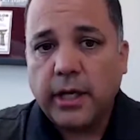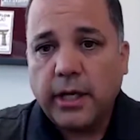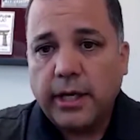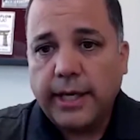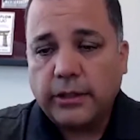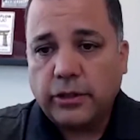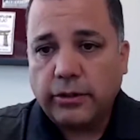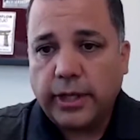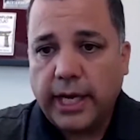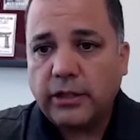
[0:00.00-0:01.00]
And
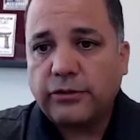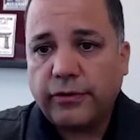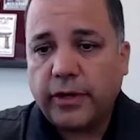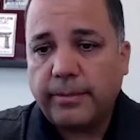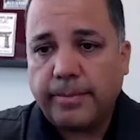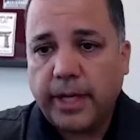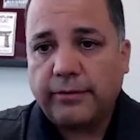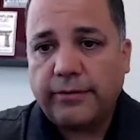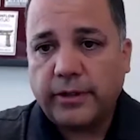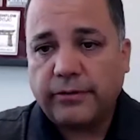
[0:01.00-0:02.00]
so the hedge fund
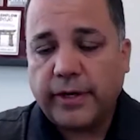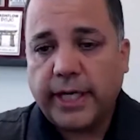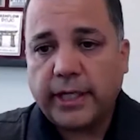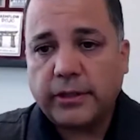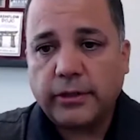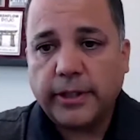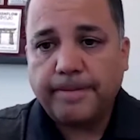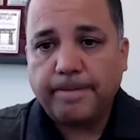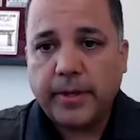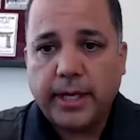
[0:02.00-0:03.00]
benefits
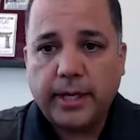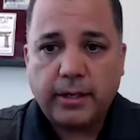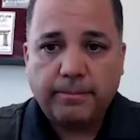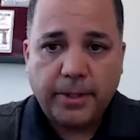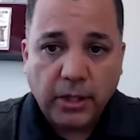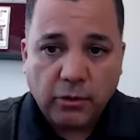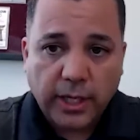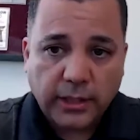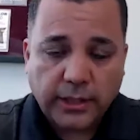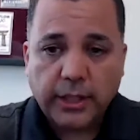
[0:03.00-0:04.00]
financially, and
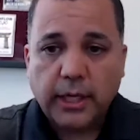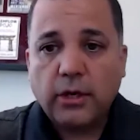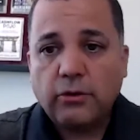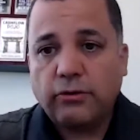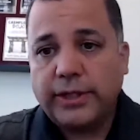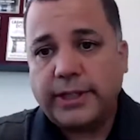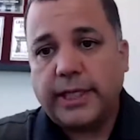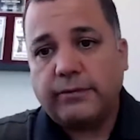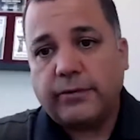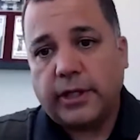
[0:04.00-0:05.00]
Bequest
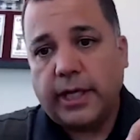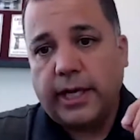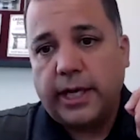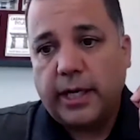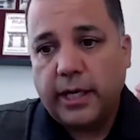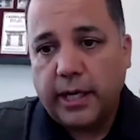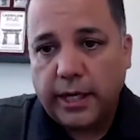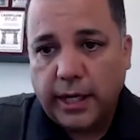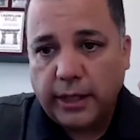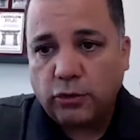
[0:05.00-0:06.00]
receives
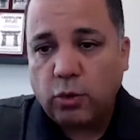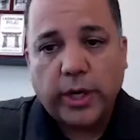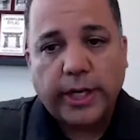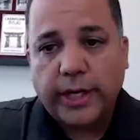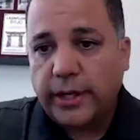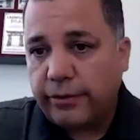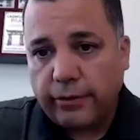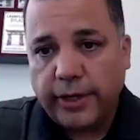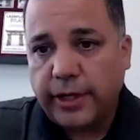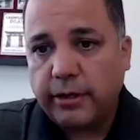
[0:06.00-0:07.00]
a 20,
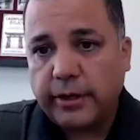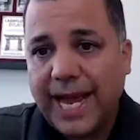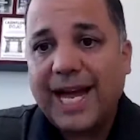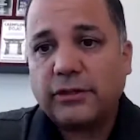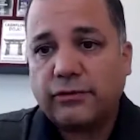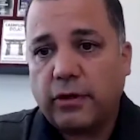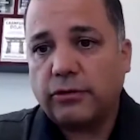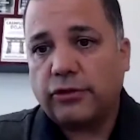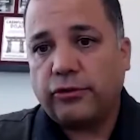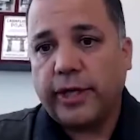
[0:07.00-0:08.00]
30-year cash flow
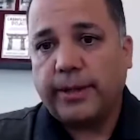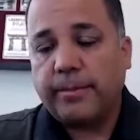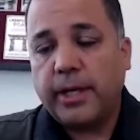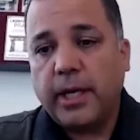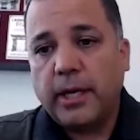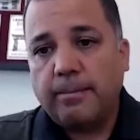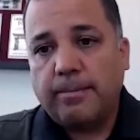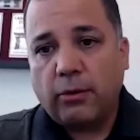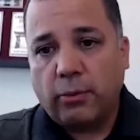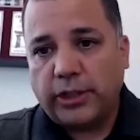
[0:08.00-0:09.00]
stream
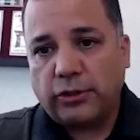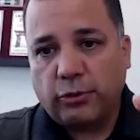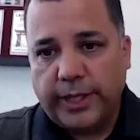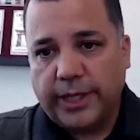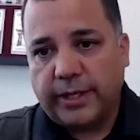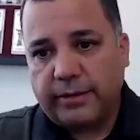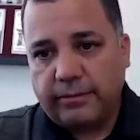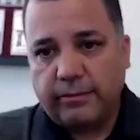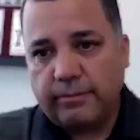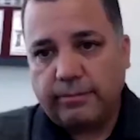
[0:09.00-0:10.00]
by which we can
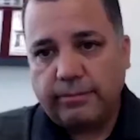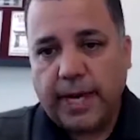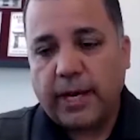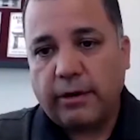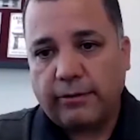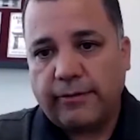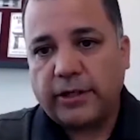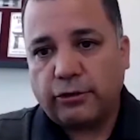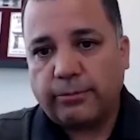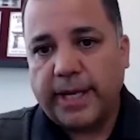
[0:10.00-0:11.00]
pay our
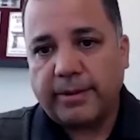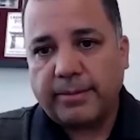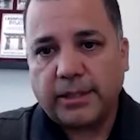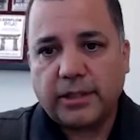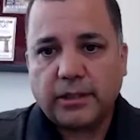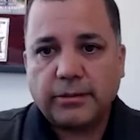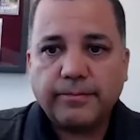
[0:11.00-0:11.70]
investor payments.